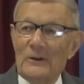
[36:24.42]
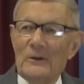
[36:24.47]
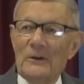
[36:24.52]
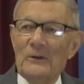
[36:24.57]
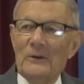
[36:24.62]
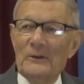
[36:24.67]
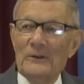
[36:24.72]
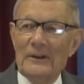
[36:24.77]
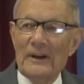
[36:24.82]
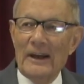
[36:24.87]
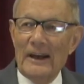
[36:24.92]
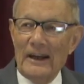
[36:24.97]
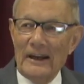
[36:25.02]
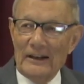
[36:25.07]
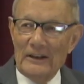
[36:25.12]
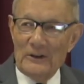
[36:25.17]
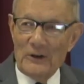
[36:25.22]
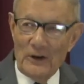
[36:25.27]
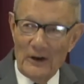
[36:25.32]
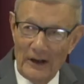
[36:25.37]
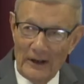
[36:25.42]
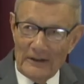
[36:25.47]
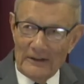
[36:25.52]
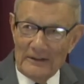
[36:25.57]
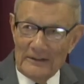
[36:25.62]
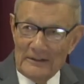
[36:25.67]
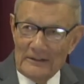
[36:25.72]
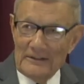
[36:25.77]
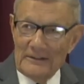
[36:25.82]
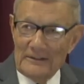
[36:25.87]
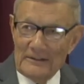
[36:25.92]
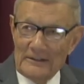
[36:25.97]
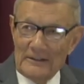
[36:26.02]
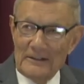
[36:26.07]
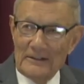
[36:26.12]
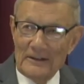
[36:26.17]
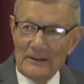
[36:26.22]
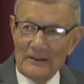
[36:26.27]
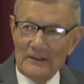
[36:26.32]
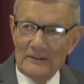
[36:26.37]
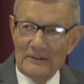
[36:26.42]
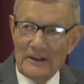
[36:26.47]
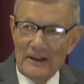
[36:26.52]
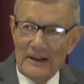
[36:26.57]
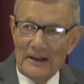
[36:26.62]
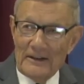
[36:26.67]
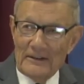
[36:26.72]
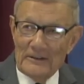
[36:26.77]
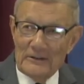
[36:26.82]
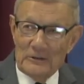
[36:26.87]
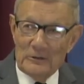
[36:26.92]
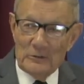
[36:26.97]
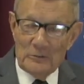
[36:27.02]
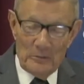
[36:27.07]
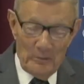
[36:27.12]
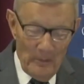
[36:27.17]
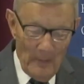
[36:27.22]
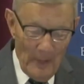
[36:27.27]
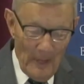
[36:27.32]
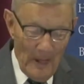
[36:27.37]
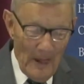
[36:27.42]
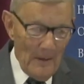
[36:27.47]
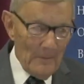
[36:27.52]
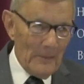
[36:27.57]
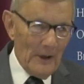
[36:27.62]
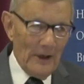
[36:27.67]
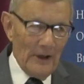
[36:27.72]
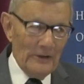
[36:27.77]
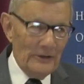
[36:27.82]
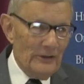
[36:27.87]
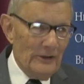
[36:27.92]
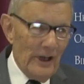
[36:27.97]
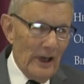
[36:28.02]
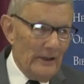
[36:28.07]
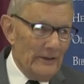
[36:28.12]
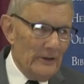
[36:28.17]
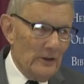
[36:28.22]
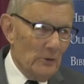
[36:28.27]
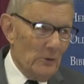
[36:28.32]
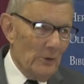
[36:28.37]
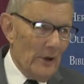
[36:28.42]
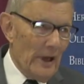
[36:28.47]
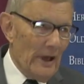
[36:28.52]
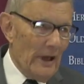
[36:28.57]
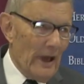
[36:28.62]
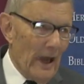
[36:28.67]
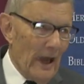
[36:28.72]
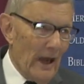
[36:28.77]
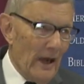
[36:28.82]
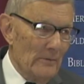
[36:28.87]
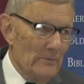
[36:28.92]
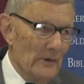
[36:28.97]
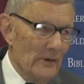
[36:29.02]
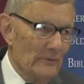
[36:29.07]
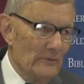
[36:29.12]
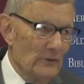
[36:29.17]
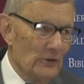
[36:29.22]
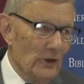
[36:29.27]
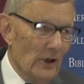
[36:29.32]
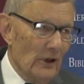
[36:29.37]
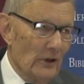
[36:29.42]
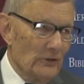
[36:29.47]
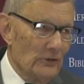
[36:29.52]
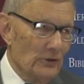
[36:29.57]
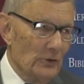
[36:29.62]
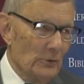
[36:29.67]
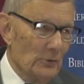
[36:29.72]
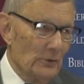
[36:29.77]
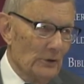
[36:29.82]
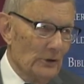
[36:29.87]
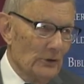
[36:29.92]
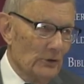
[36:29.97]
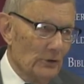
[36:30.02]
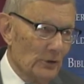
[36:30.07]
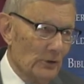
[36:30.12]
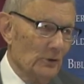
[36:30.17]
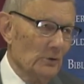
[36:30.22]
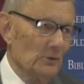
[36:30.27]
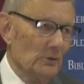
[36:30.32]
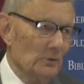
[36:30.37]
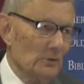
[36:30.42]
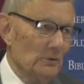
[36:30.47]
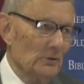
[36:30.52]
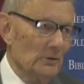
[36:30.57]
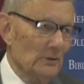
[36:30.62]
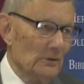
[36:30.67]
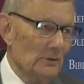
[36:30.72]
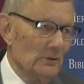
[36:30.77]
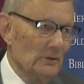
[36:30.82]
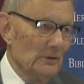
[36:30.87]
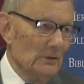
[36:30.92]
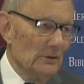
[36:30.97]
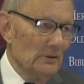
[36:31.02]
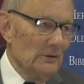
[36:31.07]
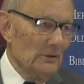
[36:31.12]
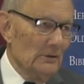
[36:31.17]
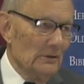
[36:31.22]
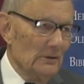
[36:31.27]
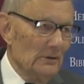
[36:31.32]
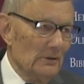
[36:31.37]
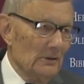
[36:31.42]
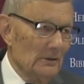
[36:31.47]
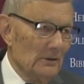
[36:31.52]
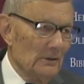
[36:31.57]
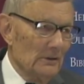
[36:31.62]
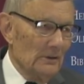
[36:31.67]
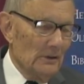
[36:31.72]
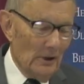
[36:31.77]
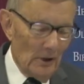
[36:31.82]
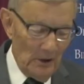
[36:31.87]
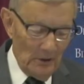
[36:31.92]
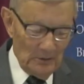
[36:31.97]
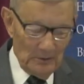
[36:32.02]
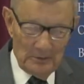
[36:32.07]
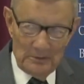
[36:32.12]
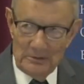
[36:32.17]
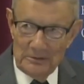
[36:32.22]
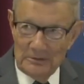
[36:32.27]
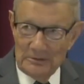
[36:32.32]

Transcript: Okay, good. All right. But it's not the Rahab of Joshua 2. No.